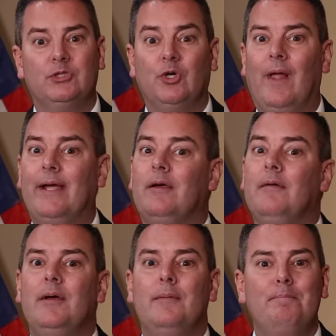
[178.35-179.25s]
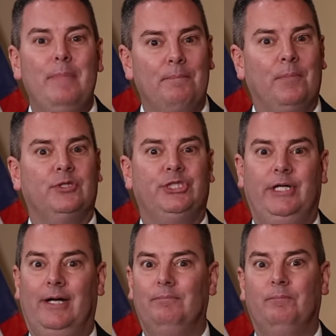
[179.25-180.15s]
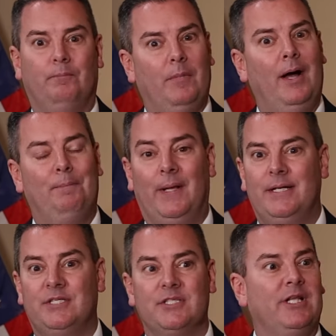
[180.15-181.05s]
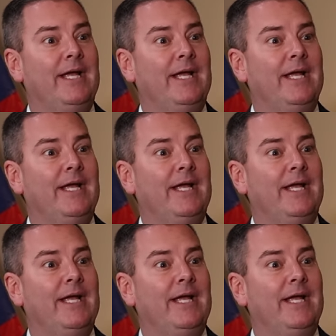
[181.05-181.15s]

So like membership places